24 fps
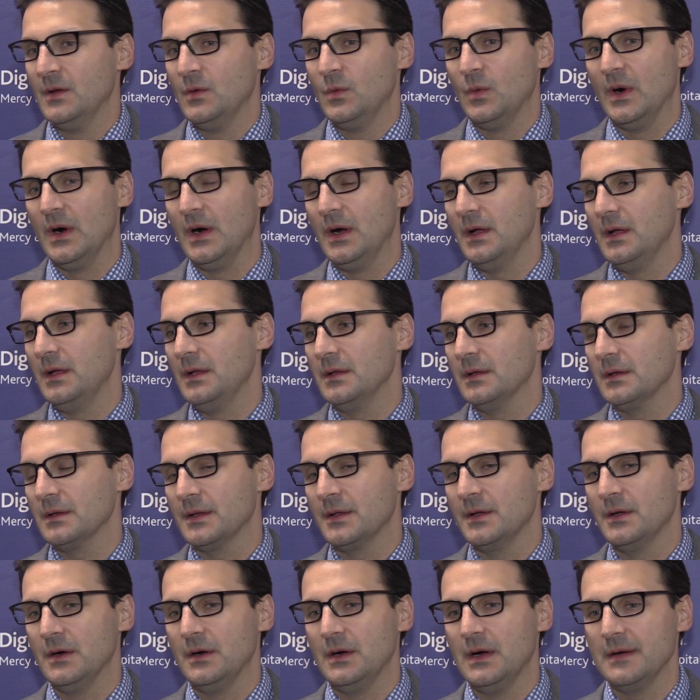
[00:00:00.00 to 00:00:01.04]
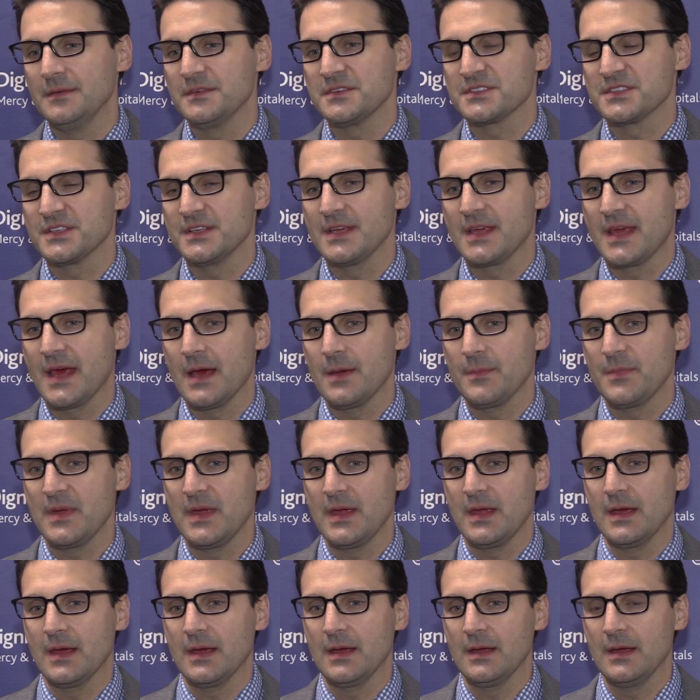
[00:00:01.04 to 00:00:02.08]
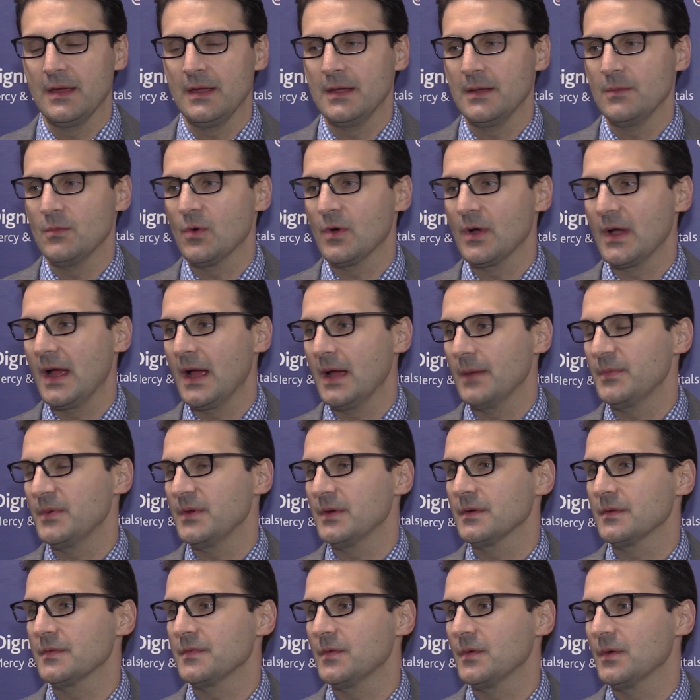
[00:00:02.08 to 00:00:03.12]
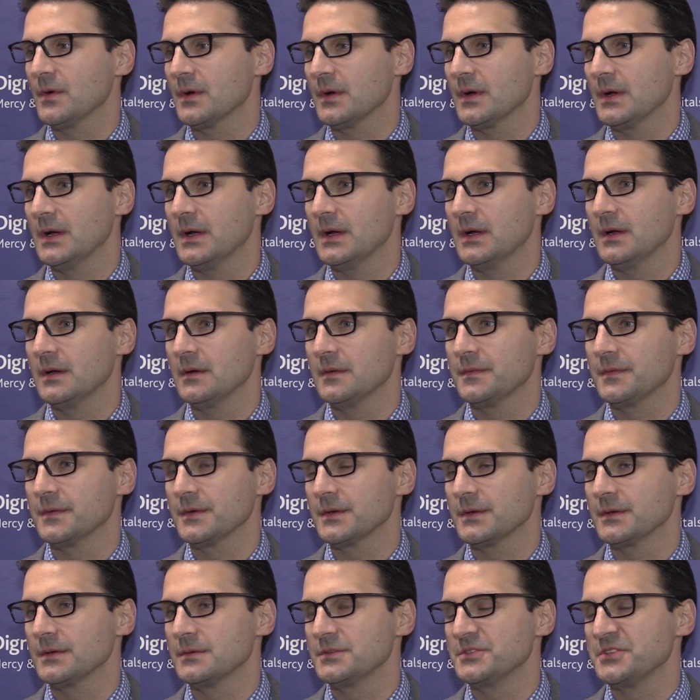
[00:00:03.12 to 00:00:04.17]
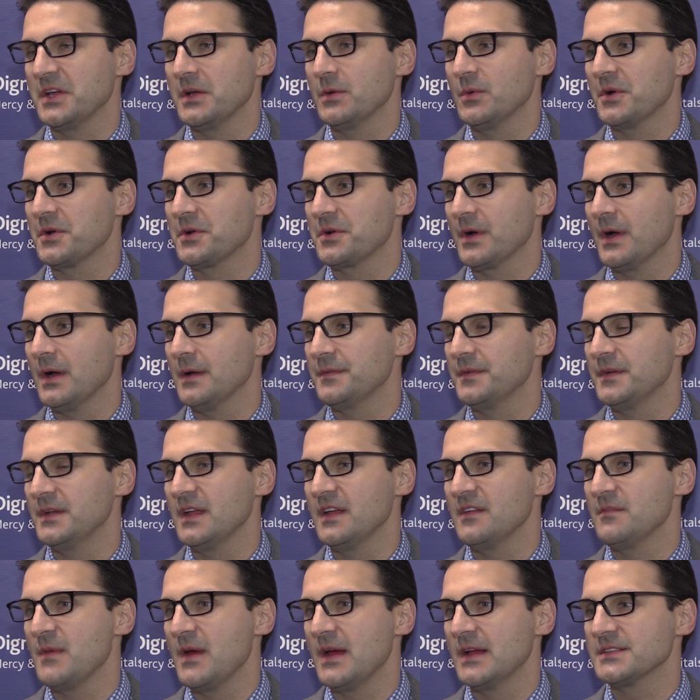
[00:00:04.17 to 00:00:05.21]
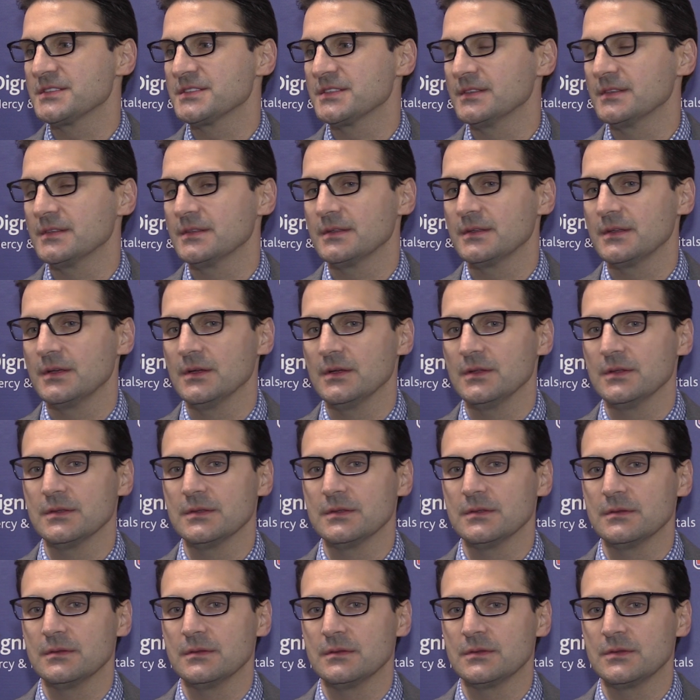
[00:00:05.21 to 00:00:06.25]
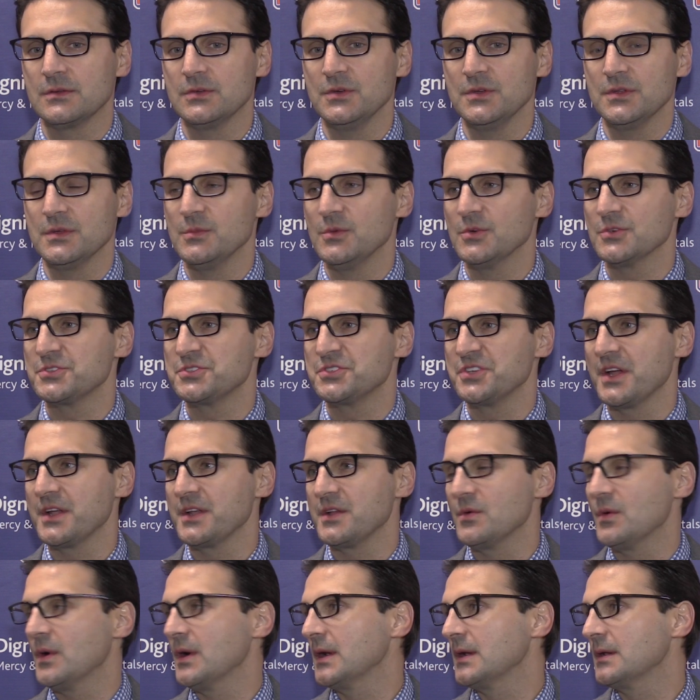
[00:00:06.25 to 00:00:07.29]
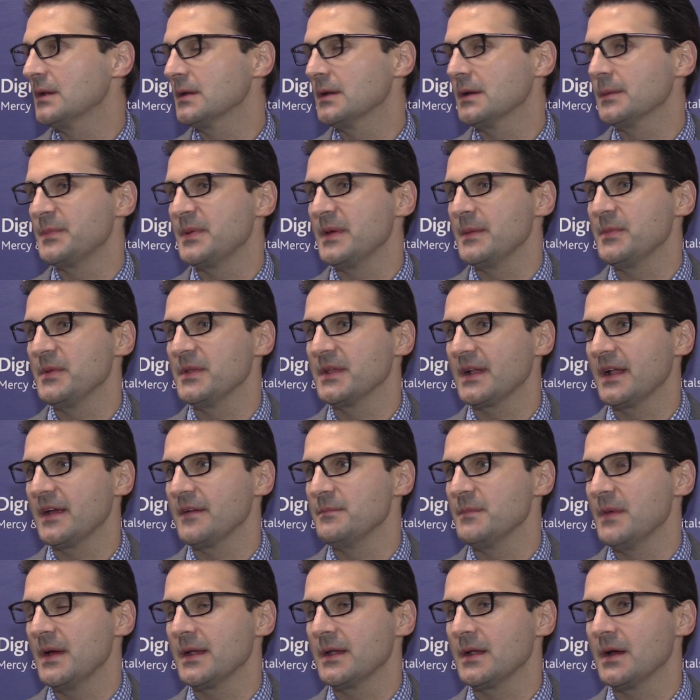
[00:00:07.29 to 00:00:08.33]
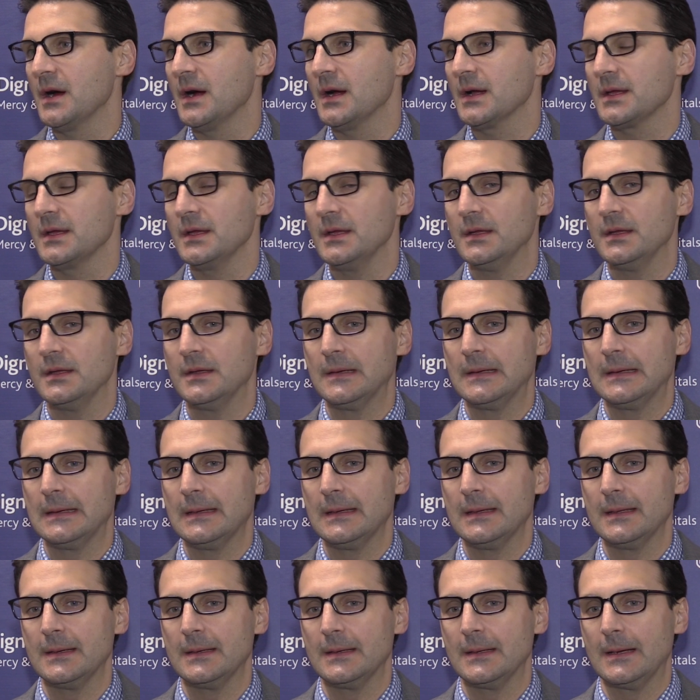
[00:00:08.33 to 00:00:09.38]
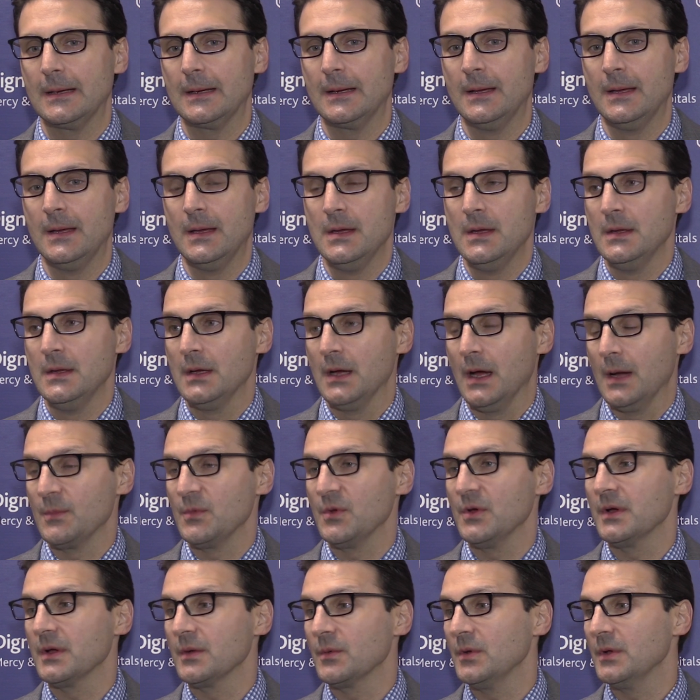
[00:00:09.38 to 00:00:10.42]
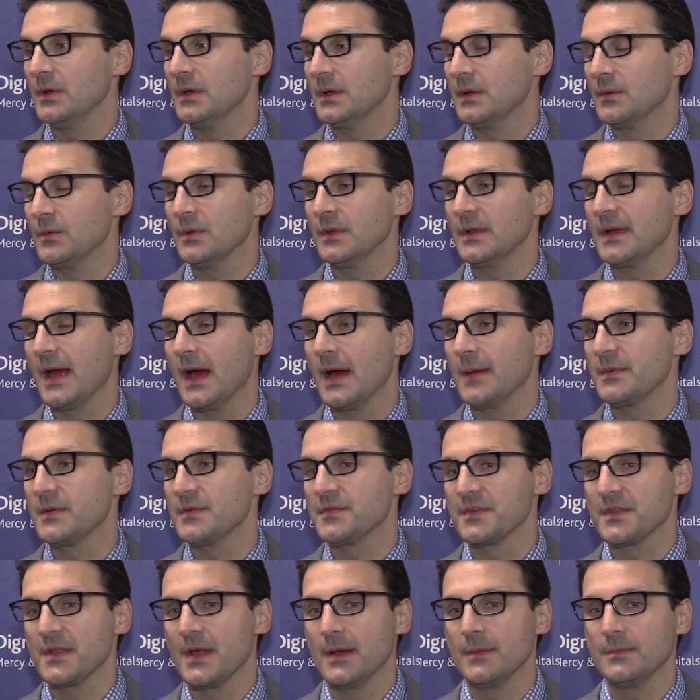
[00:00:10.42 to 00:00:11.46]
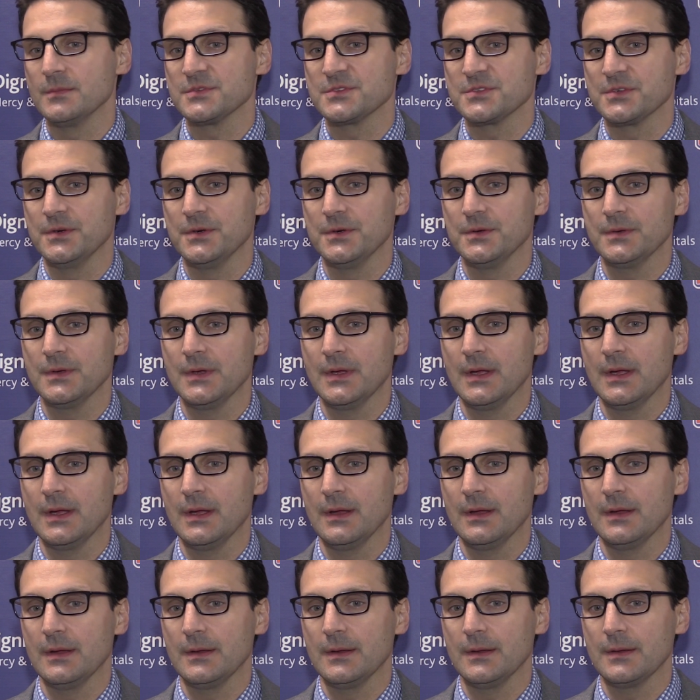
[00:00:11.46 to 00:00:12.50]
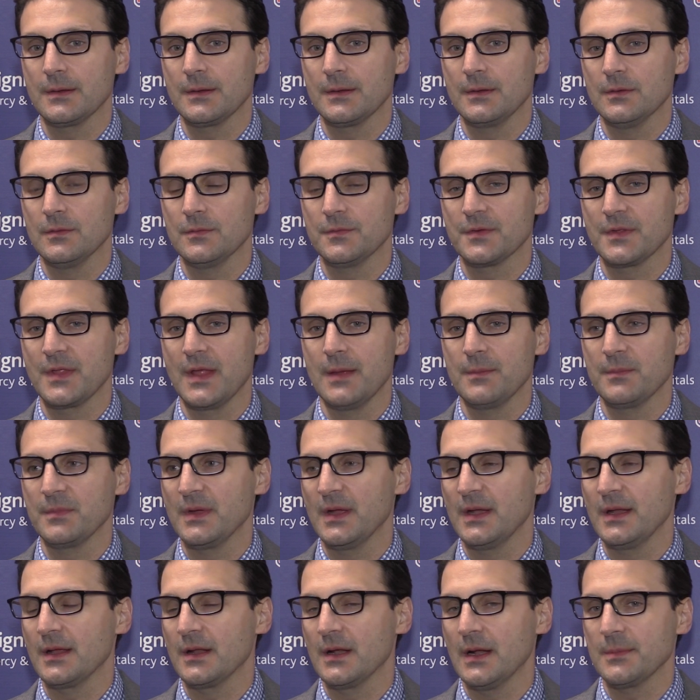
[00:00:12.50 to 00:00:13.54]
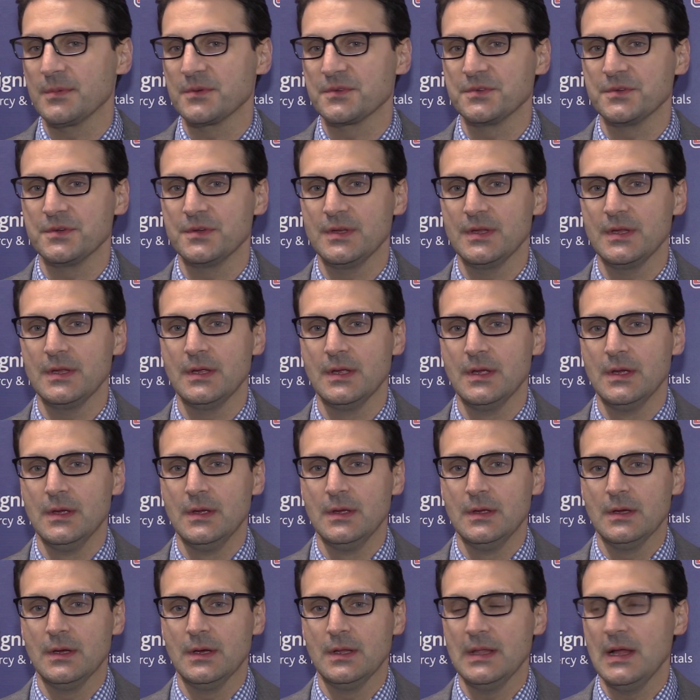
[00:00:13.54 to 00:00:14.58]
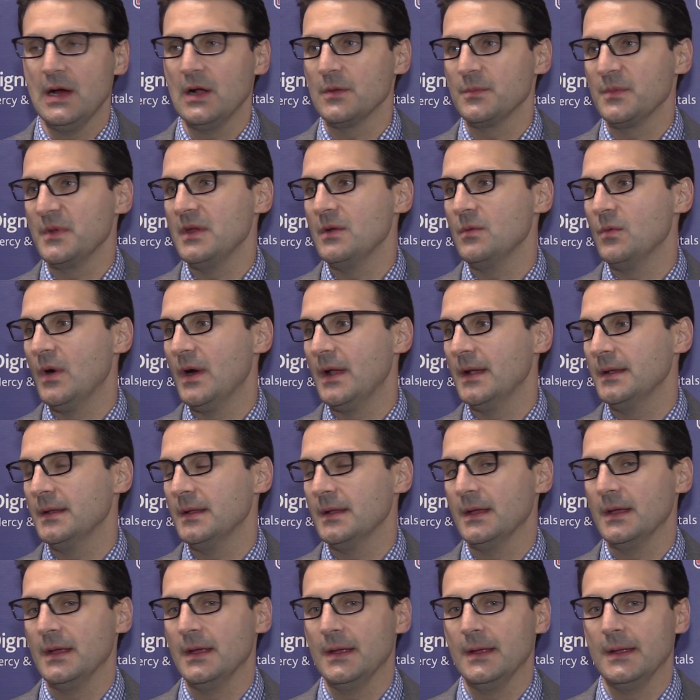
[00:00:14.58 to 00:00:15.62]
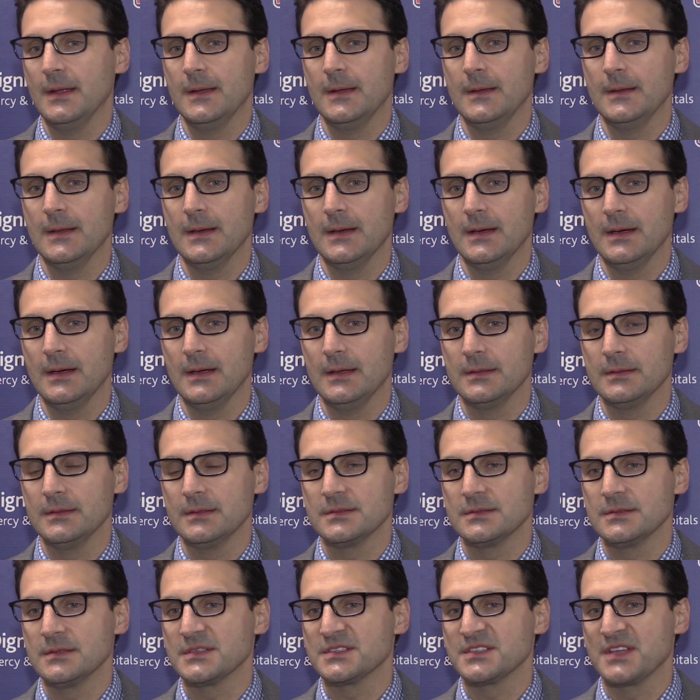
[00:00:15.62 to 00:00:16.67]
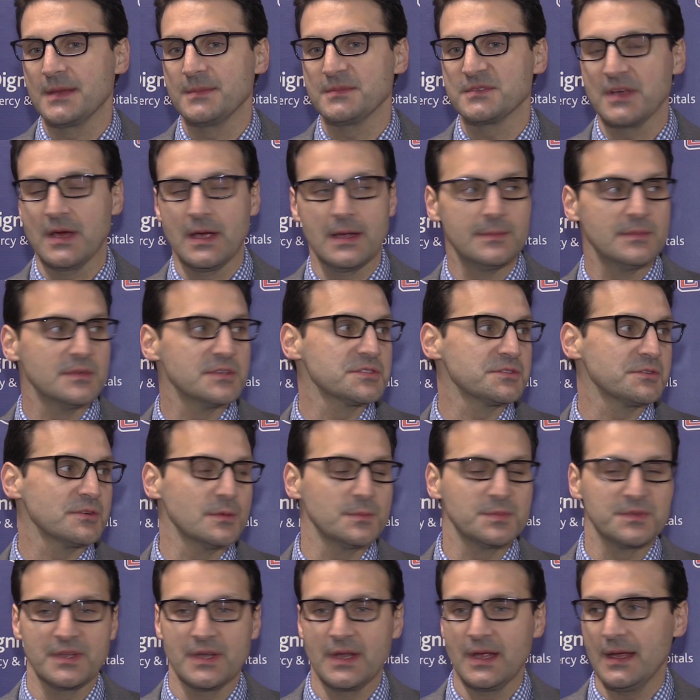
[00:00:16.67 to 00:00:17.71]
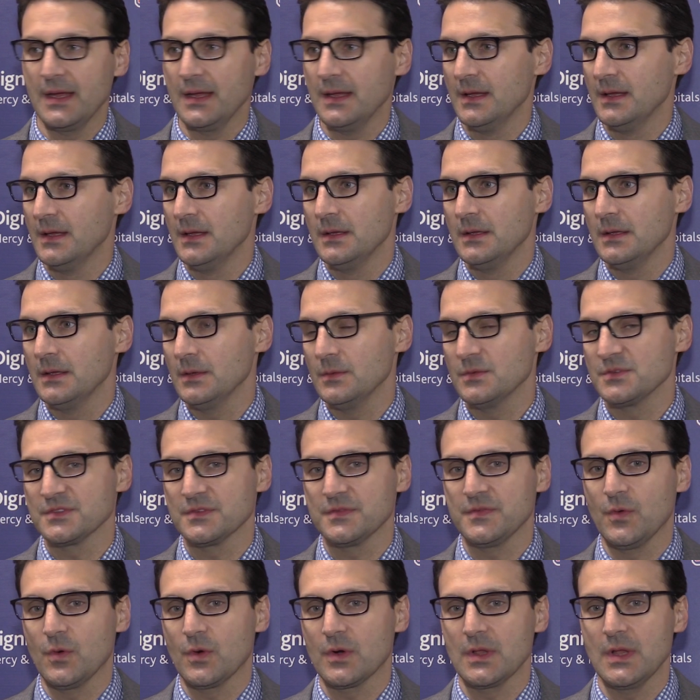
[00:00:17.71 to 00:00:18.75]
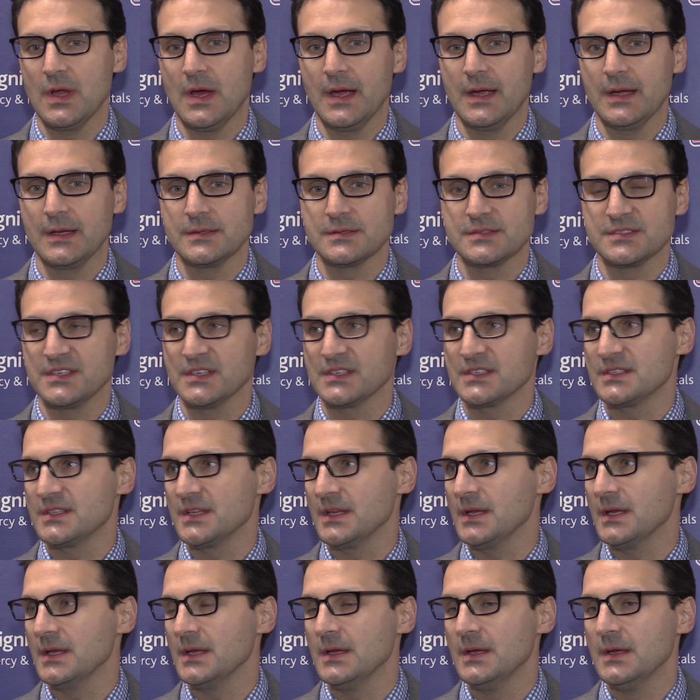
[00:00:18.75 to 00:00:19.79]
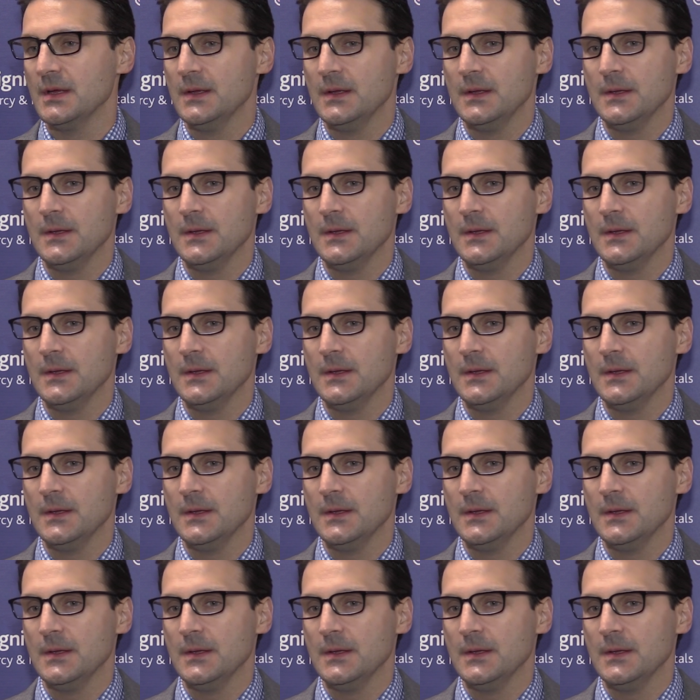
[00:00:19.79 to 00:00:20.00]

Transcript: Well, you know, obviously, can't be uh, any more happier for uh, for Jay Woodcroft and Dave Manson. You know, the two of the most genuine uh, people that I've met in hockey, and uh, I'm really, really, really happy for them. So, uh, you know, for them getting an opportunity allowed me one, and uh, the, the same time, this group today, it was a four-line 60.